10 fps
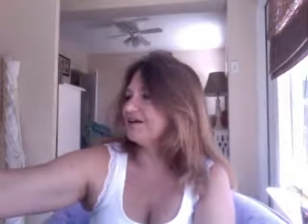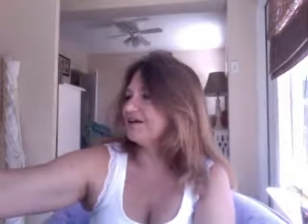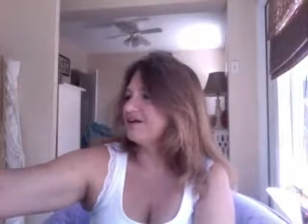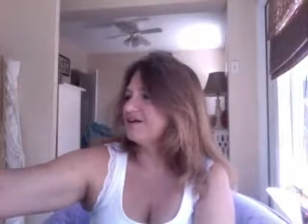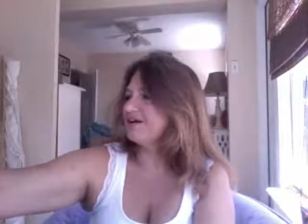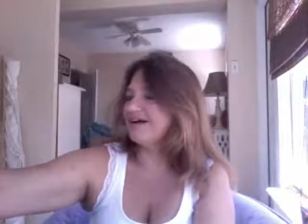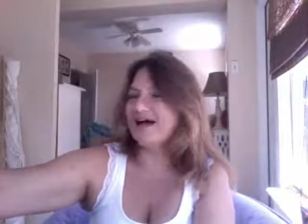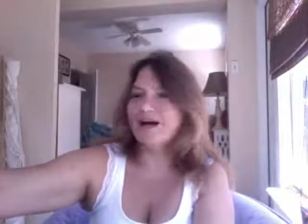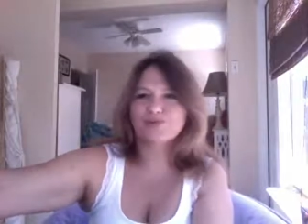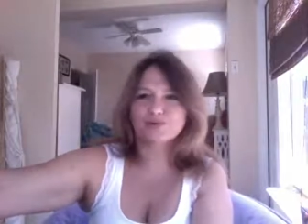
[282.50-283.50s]

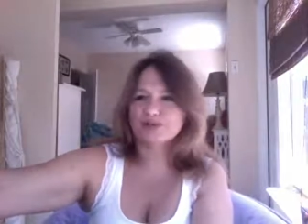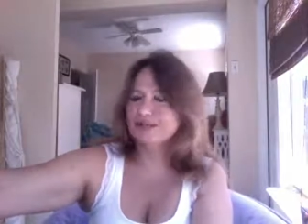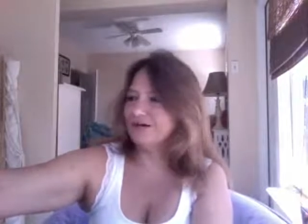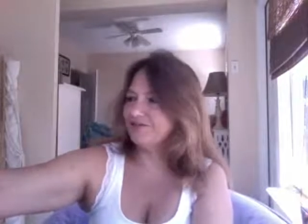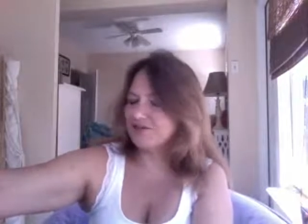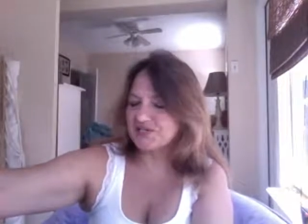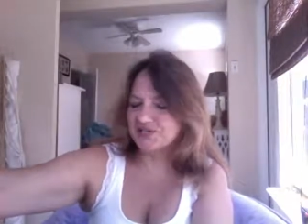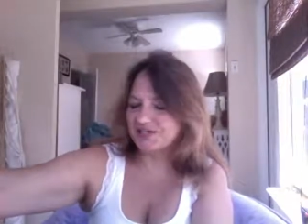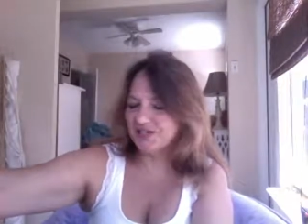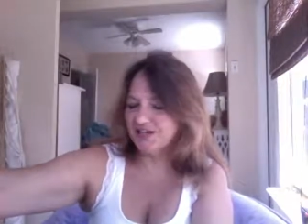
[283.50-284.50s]
I absolutely love this
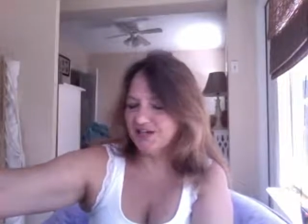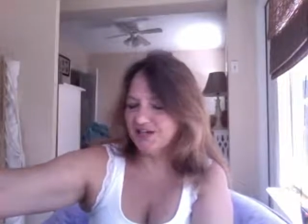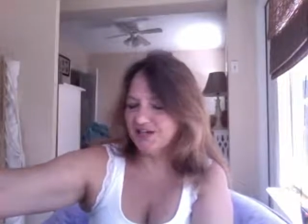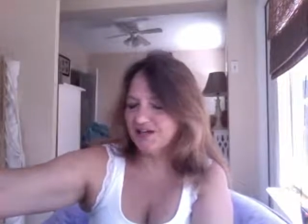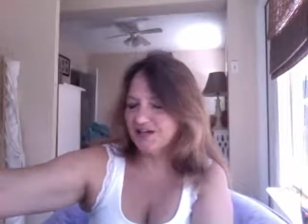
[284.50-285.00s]
CD.